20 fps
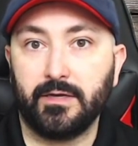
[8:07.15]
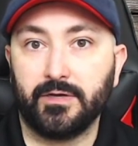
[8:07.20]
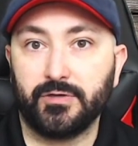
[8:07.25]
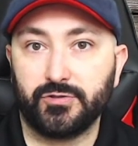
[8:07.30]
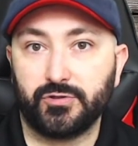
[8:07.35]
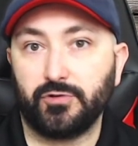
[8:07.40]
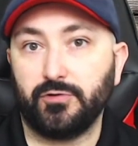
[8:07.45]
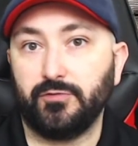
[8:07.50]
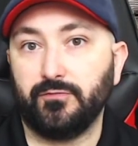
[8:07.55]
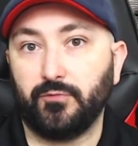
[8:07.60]

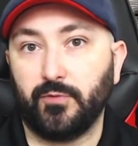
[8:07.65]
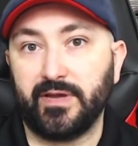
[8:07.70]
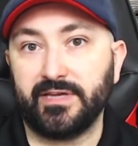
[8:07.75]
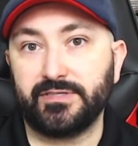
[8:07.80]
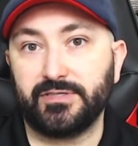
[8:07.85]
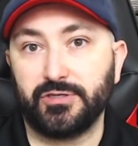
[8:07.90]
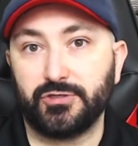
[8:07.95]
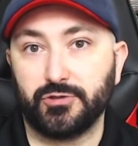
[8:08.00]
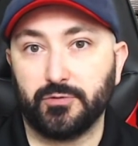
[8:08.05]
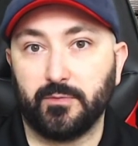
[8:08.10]
So you've
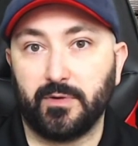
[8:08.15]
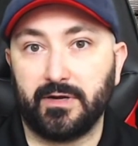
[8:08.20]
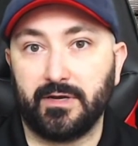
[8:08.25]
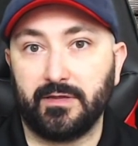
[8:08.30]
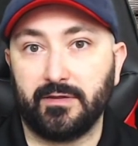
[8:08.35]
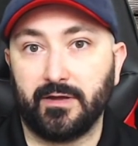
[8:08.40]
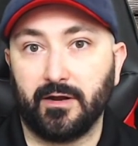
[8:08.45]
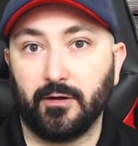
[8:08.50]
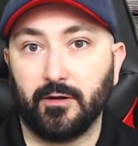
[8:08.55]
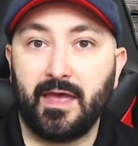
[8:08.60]
wasted your money
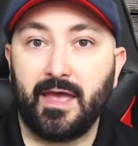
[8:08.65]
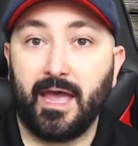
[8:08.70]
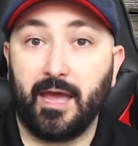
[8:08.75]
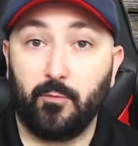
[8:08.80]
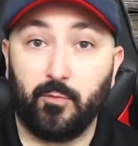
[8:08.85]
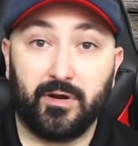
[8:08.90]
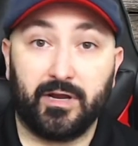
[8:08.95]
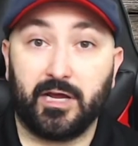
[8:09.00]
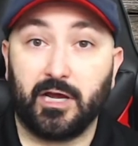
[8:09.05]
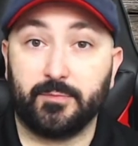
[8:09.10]
there.
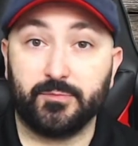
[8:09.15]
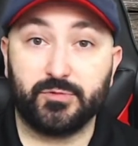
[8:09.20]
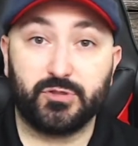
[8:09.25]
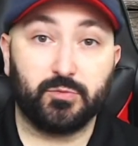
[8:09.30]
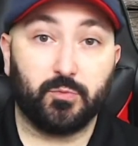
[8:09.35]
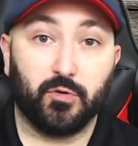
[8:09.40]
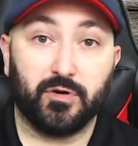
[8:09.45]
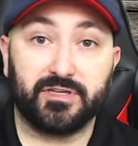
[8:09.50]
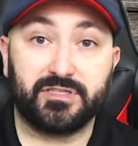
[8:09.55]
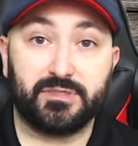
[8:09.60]
And when it comes to
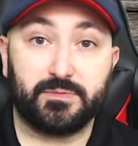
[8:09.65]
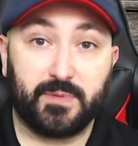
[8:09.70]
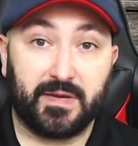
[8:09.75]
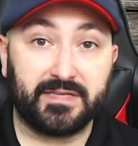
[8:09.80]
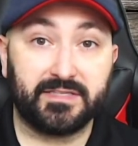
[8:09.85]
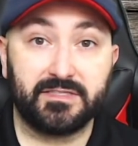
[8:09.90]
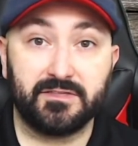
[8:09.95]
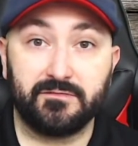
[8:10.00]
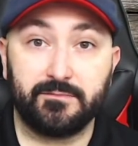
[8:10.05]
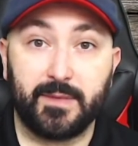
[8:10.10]
more
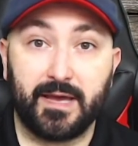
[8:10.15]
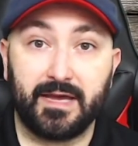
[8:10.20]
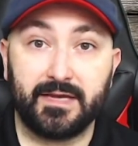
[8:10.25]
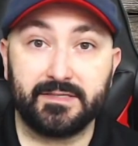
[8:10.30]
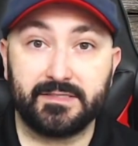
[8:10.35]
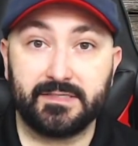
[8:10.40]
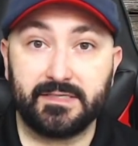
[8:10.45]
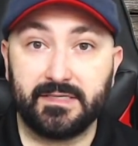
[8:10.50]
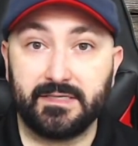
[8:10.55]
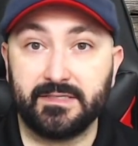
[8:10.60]
expensive
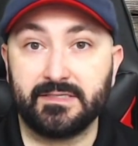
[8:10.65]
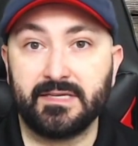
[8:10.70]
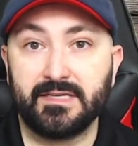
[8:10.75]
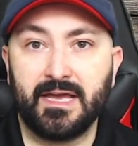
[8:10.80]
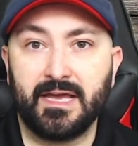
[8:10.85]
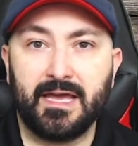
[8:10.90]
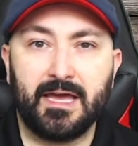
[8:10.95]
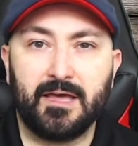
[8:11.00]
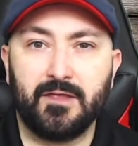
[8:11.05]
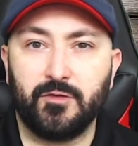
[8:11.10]
magazines,
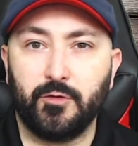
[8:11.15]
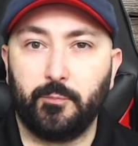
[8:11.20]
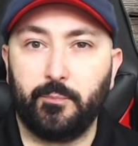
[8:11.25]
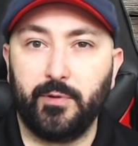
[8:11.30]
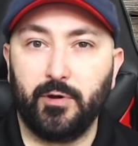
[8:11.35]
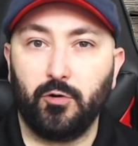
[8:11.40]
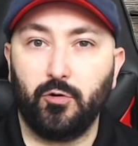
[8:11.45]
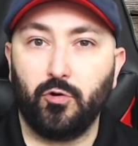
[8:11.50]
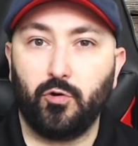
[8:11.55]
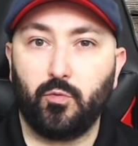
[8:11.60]
the
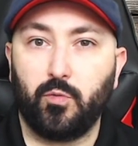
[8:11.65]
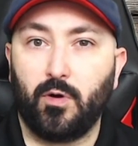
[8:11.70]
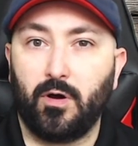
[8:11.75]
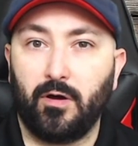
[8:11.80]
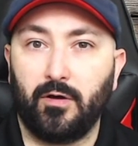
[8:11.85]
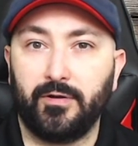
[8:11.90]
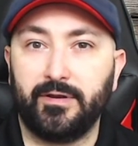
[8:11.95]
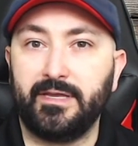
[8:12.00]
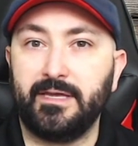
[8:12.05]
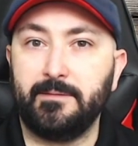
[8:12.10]
build
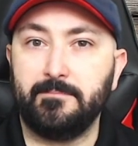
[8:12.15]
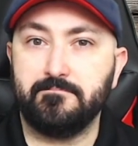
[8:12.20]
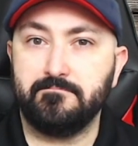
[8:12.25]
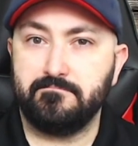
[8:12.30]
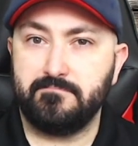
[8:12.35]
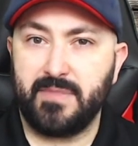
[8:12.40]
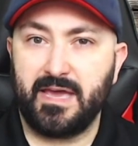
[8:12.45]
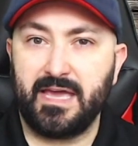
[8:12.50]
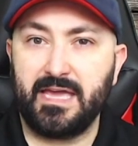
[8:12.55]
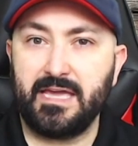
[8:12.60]
quality
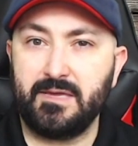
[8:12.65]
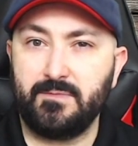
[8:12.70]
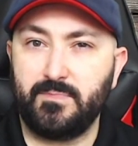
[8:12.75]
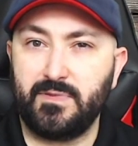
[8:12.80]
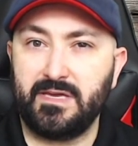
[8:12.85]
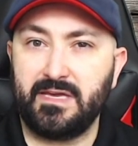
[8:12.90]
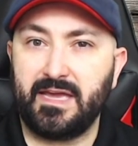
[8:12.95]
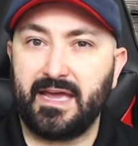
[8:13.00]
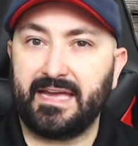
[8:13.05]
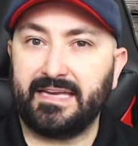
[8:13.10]
may
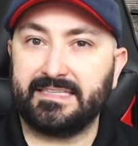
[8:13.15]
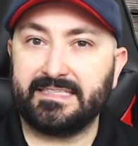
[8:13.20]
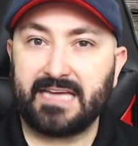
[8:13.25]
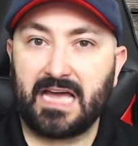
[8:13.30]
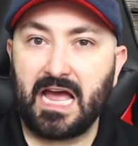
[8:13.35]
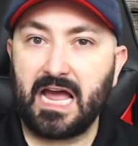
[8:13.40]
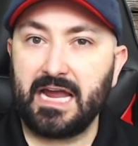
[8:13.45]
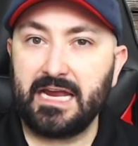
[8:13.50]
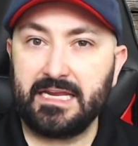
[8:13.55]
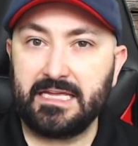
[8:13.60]
be a
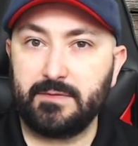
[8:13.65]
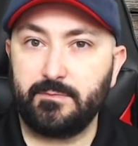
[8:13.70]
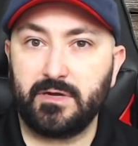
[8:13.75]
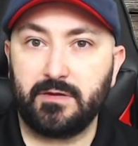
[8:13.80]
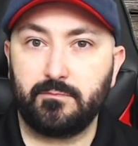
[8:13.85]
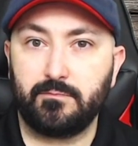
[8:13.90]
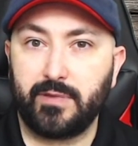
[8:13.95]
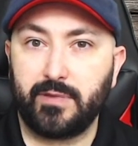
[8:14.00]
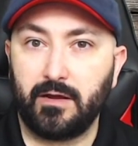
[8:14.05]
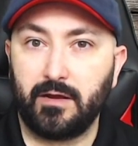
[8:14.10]
tiny
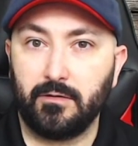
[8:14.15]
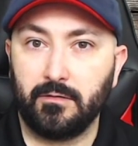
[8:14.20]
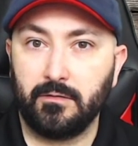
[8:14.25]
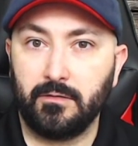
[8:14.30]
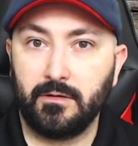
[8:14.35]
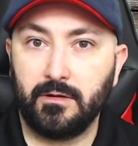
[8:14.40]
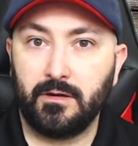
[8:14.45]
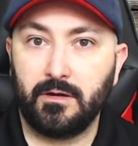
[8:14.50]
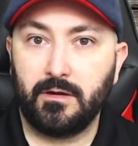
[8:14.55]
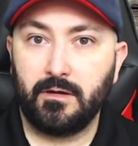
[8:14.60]
bit
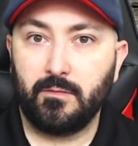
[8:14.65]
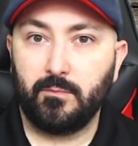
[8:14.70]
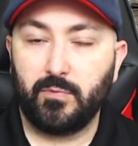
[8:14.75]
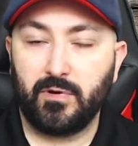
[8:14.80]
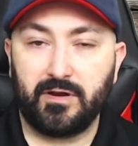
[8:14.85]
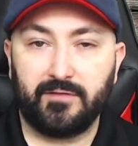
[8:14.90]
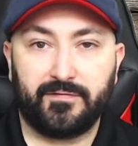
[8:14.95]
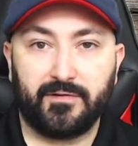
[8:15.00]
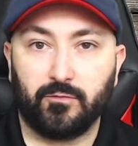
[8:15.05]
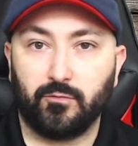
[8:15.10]
better,
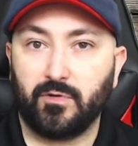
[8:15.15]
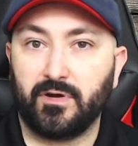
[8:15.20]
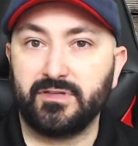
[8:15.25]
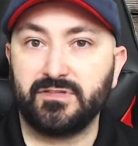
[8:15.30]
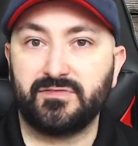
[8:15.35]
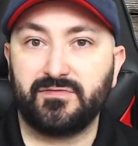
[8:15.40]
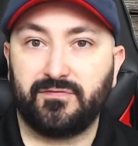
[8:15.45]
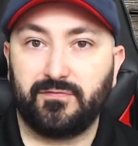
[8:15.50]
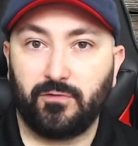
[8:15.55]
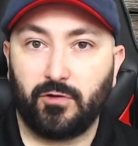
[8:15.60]
but if it
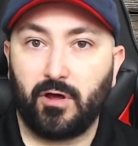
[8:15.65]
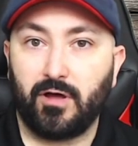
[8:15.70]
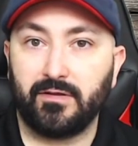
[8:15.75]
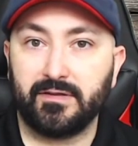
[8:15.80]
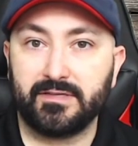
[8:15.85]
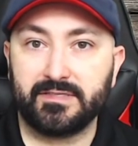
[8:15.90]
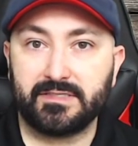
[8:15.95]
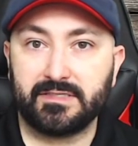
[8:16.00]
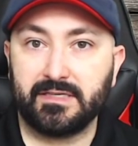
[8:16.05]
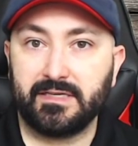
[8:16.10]
runs
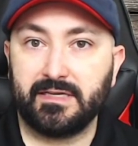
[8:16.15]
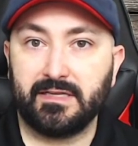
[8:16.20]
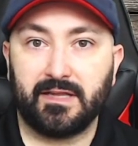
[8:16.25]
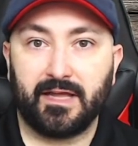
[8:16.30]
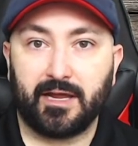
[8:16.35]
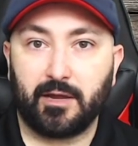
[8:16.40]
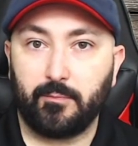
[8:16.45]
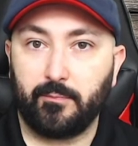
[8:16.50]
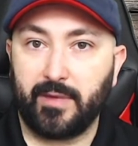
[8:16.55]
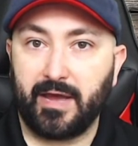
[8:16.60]
flawlessly
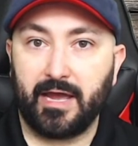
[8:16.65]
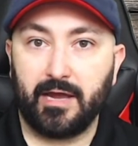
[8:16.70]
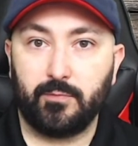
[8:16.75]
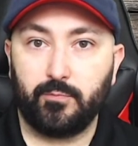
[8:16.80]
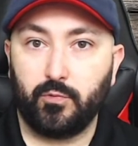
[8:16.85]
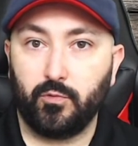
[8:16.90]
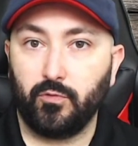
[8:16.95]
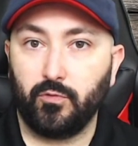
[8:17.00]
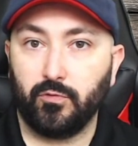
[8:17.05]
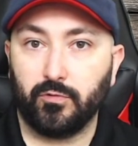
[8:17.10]
like a
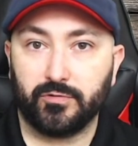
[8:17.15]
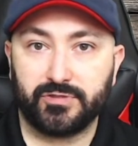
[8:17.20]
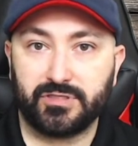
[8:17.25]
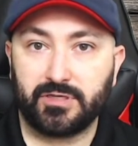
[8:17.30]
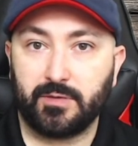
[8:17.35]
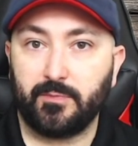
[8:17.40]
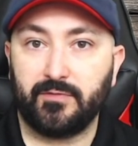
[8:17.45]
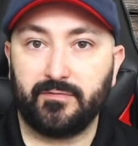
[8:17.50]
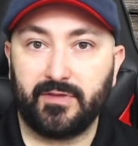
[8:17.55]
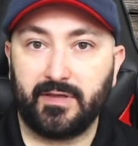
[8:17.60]
Magpul or
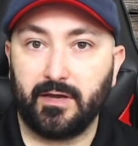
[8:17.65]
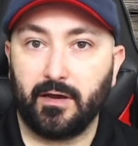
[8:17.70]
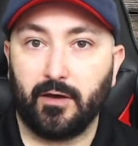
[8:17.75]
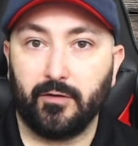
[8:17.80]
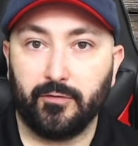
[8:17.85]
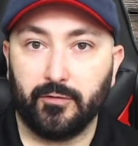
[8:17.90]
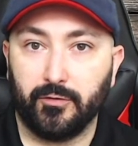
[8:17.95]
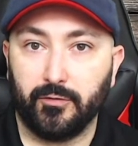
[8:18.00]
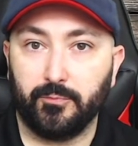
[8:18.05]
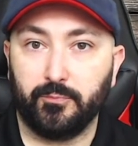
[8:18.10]
some of the
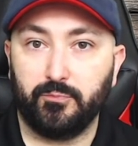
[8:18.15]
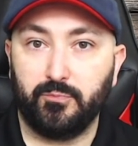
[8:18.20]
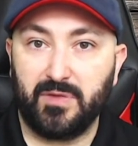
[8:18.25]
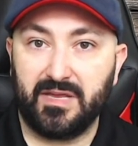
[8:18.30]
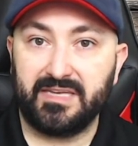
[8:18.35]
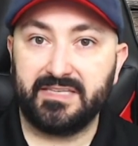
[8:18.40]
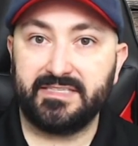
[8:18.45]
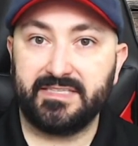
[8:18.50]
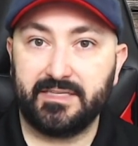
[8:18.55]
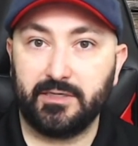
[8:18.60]
other
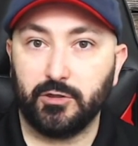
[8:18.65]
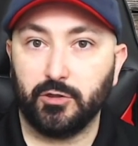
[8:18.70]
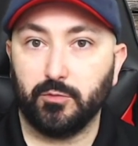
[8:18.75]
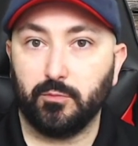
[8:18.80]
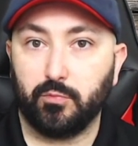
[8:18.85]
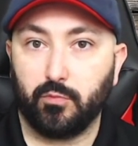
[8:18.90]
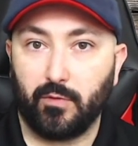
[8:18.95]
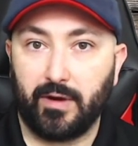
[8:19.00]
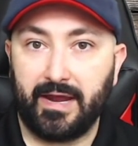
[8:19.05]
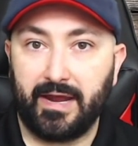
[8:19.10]
mid-tier
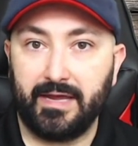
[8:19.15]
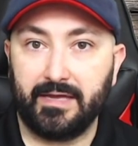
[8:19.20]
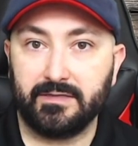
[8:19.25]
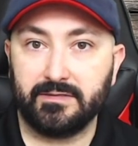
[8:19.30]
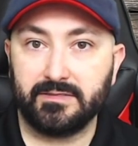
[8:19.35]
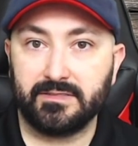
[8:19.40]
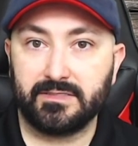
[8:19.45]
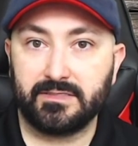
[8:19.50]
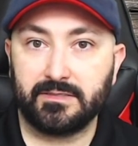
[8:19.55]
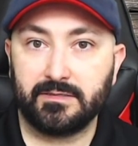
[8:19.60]

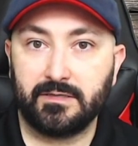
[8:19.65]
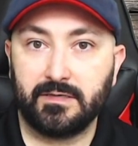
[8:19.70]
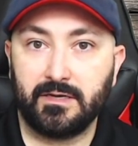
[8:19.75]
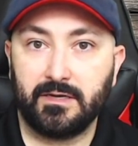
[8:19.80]
brands,